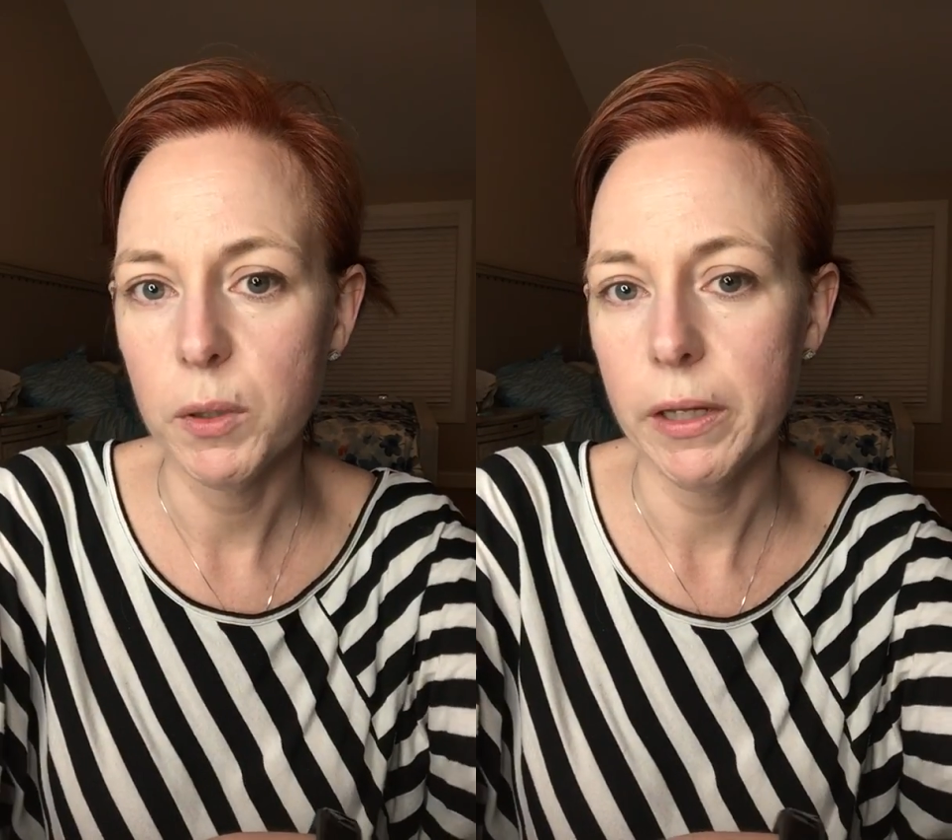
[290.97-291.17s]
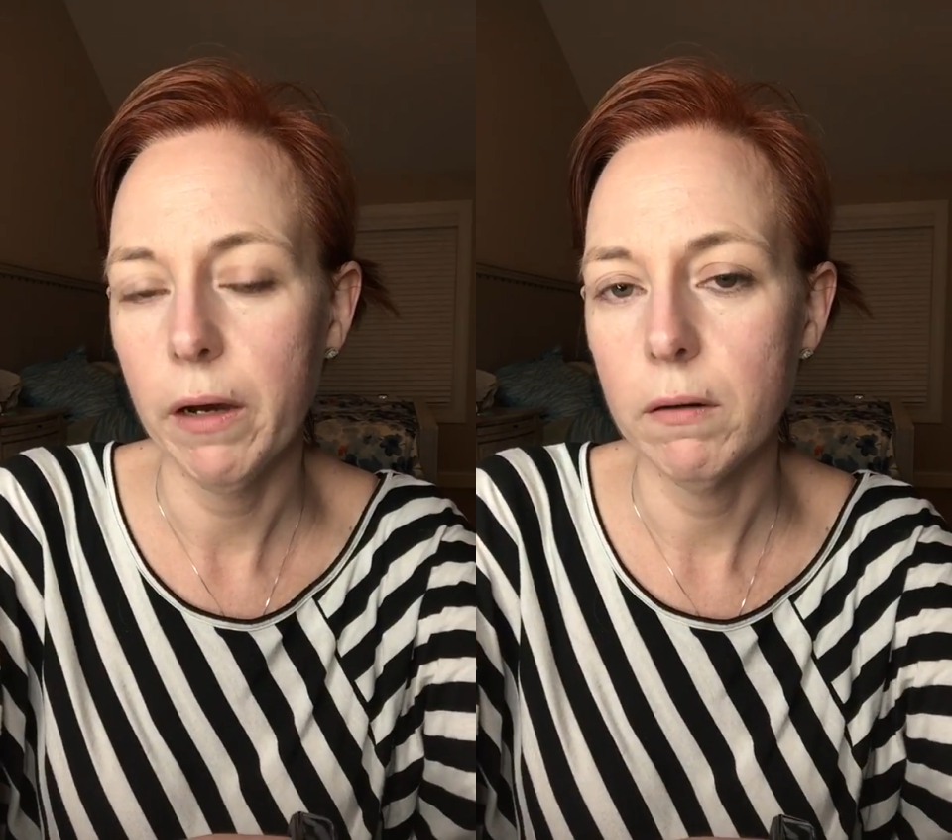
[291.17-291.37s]

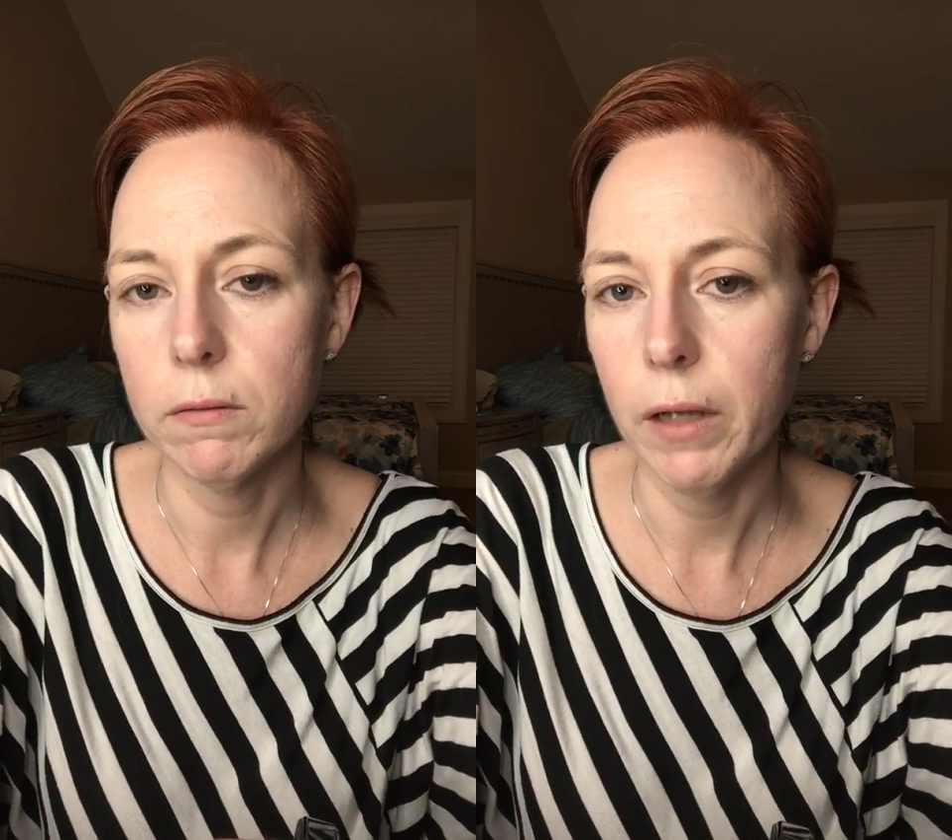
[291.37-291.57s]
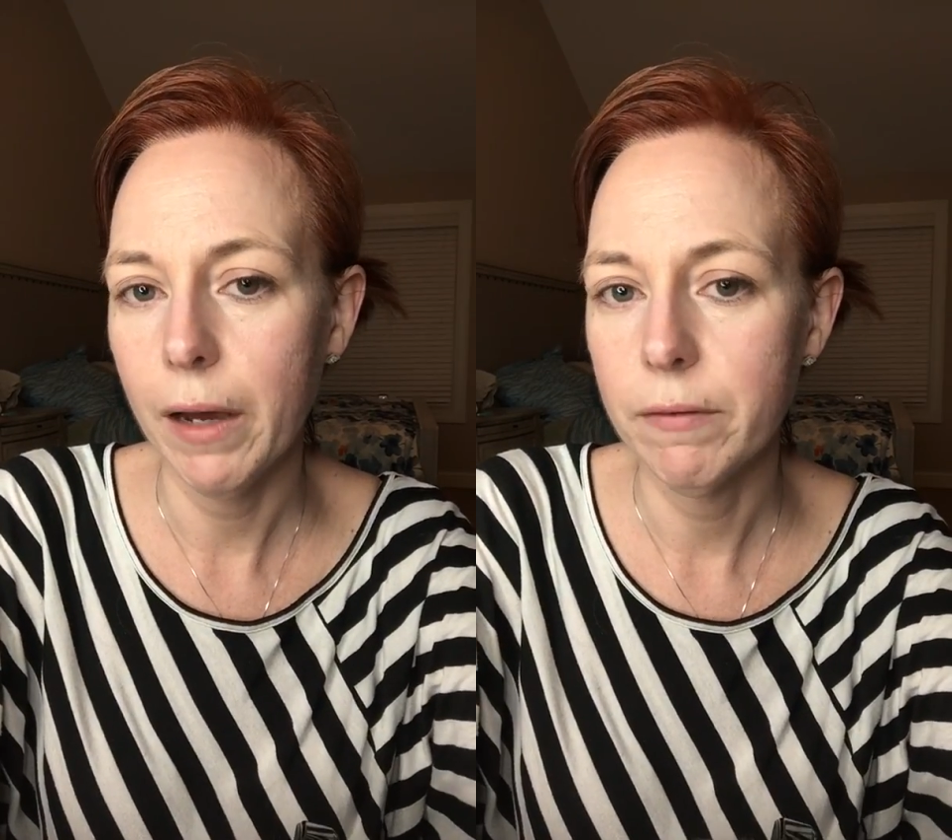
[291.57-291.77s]

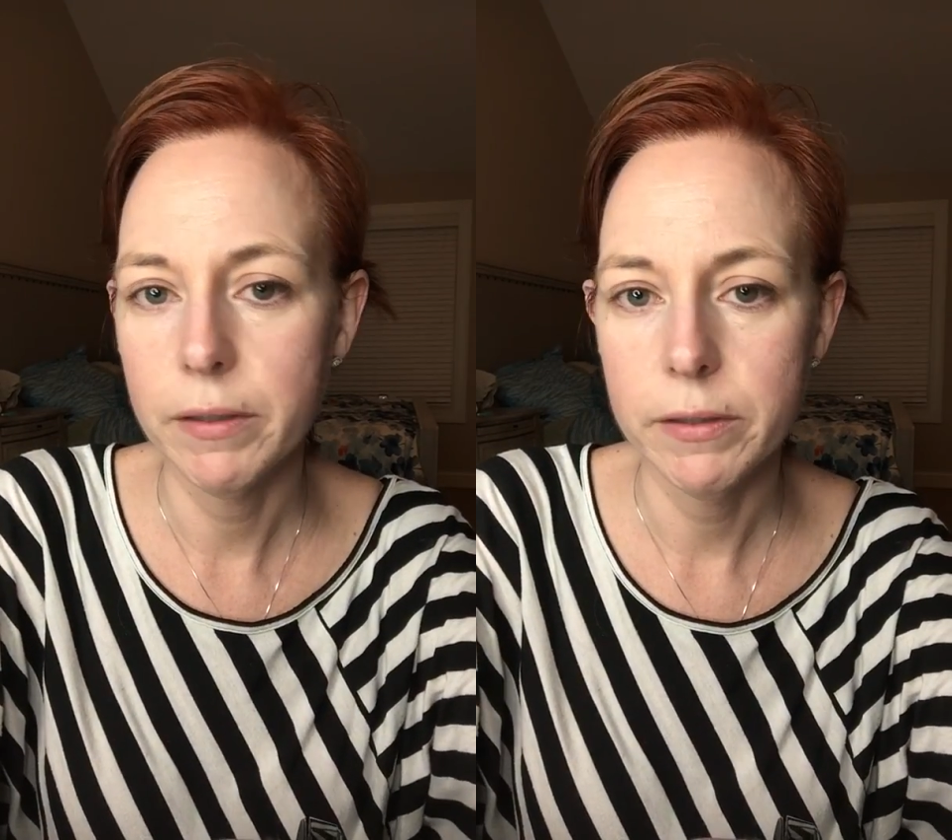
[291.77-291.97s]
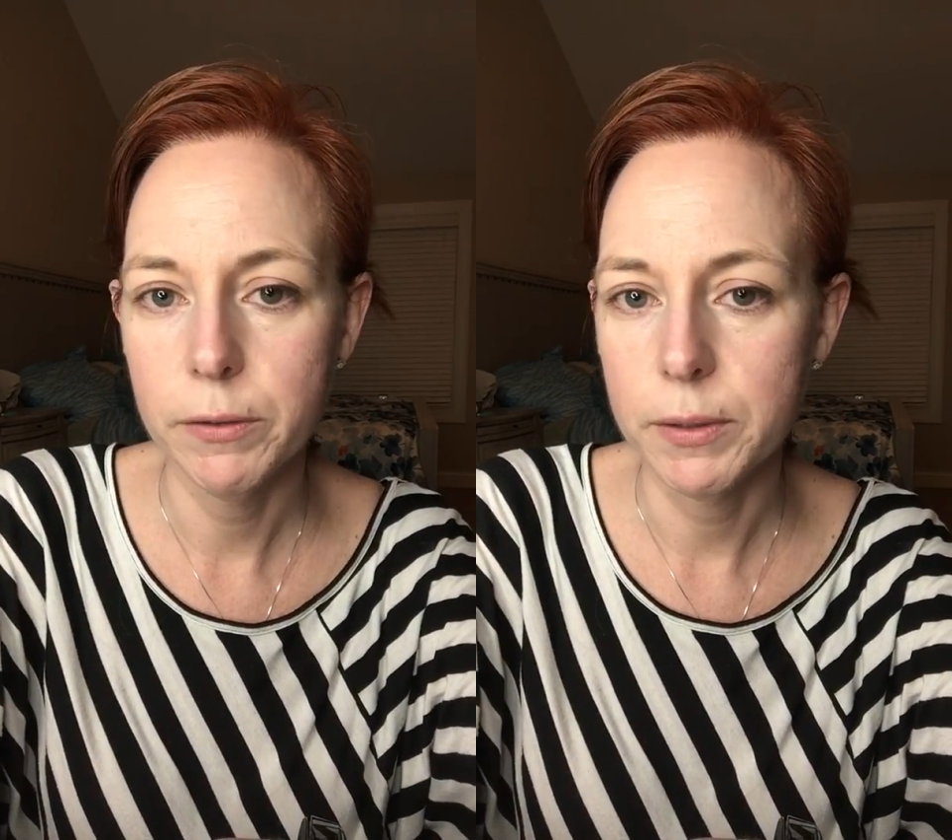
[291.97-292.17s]
without
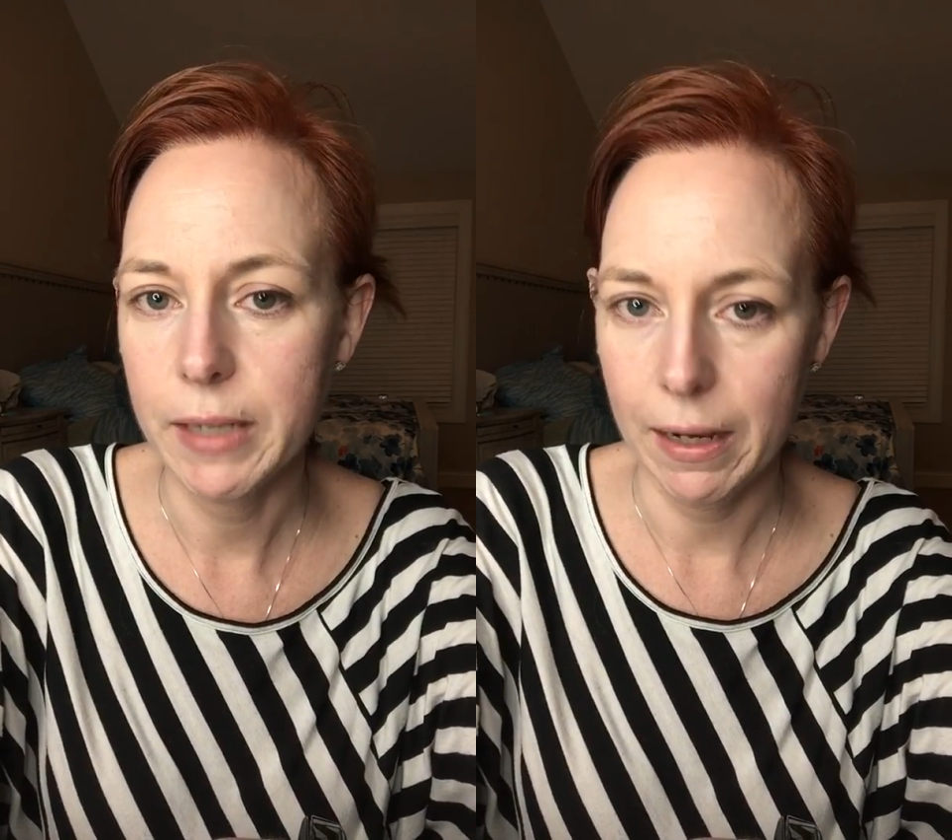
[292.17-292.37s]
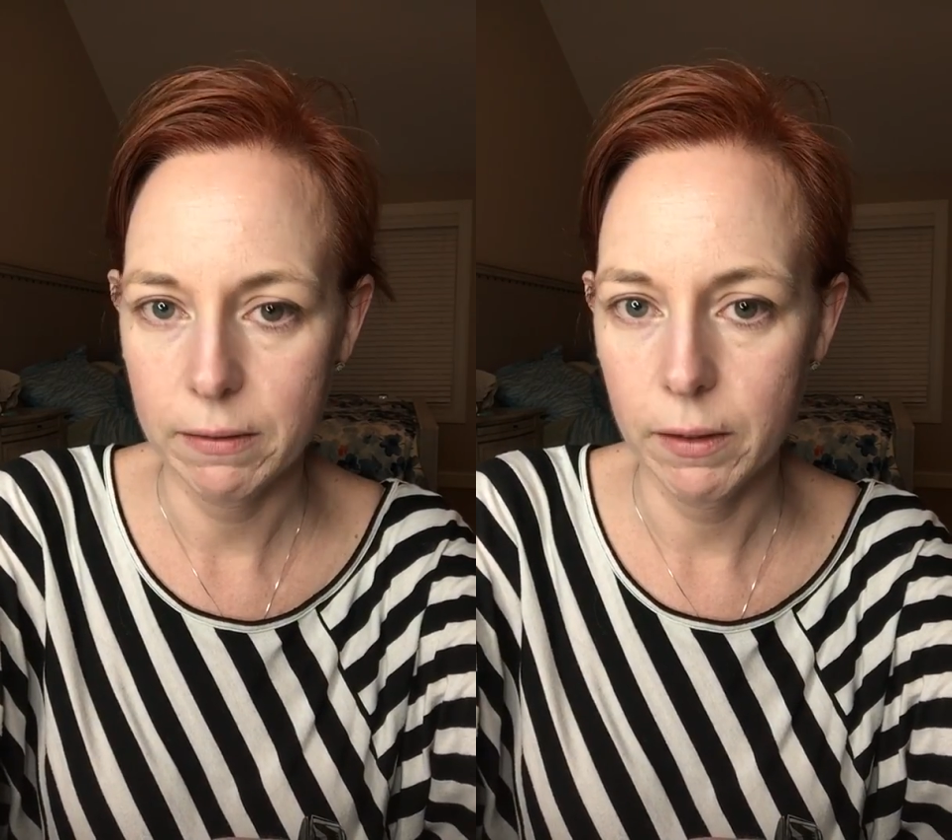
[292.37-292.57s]
having to
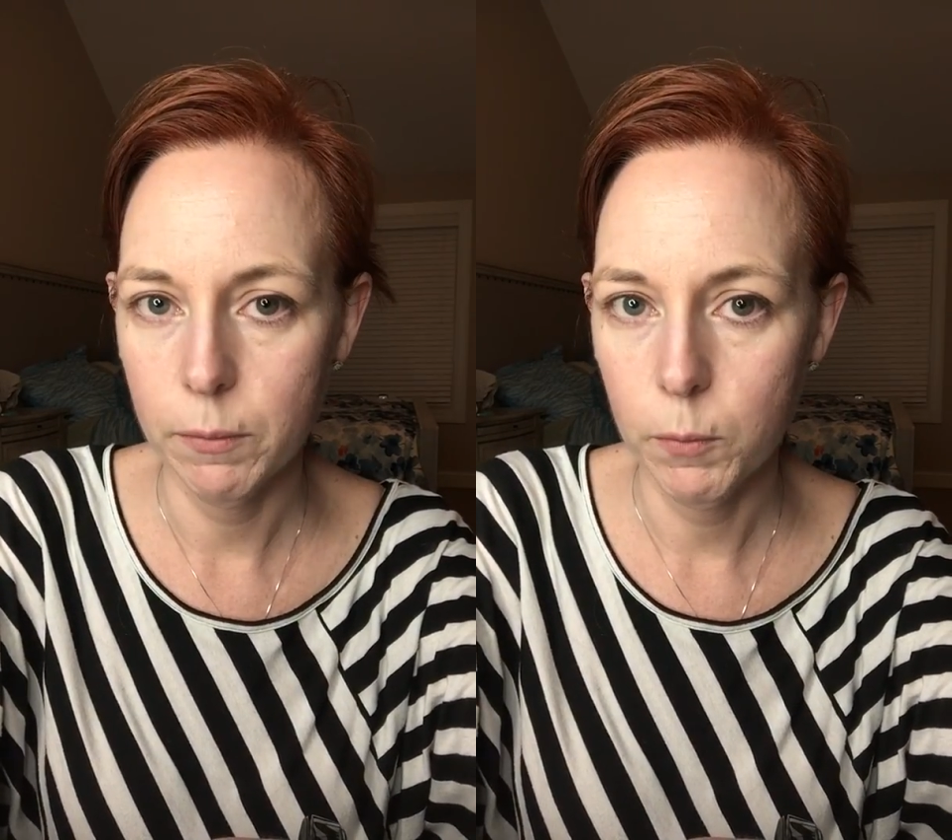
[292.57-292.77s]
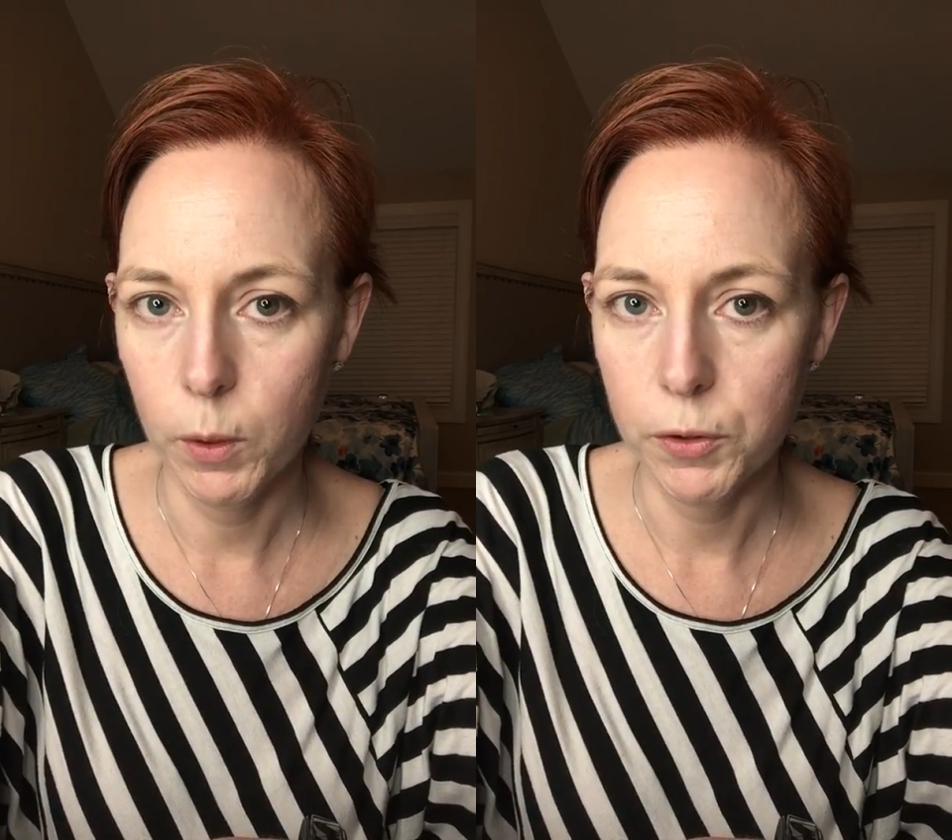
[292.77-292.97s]
attack
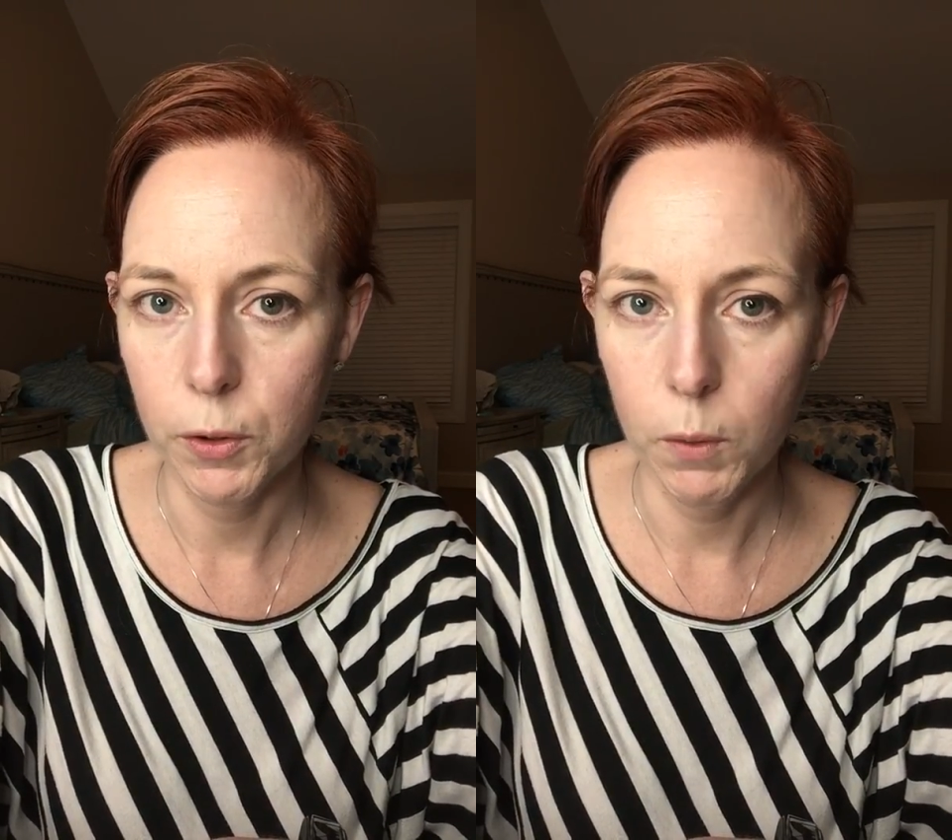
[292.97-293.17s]
them with